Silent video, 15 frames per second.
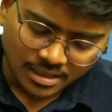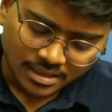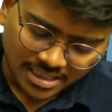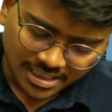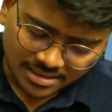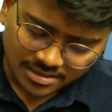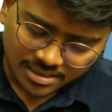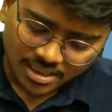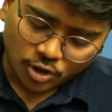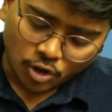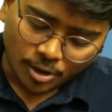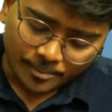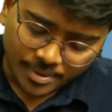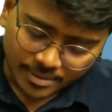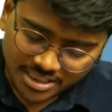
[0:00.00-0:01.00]
that
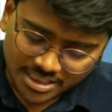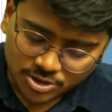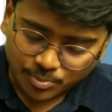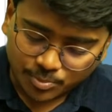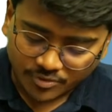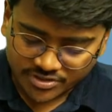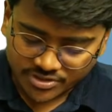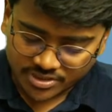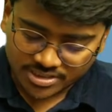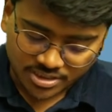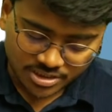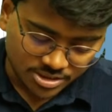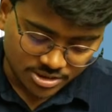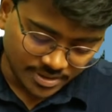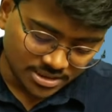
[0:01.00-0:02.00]
compromise professional
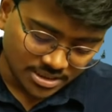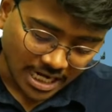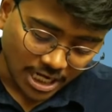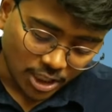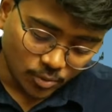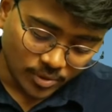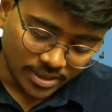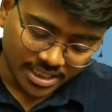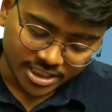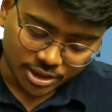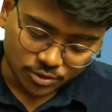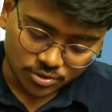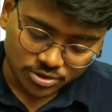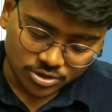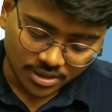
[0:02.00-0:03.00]
judgment, allowing an
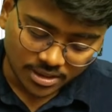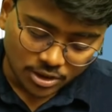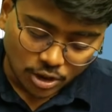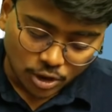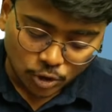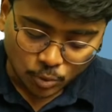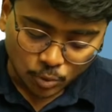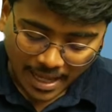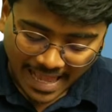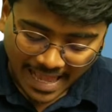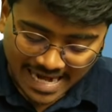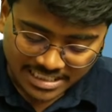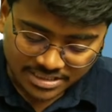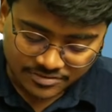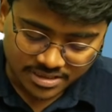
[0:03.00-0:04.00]
individual to
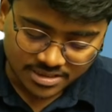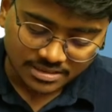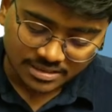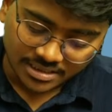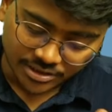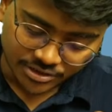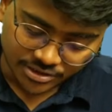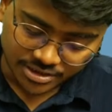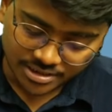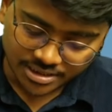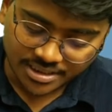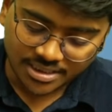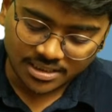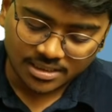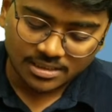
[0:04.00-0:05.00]
act with
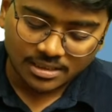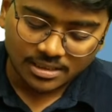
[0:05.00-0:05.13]
integrity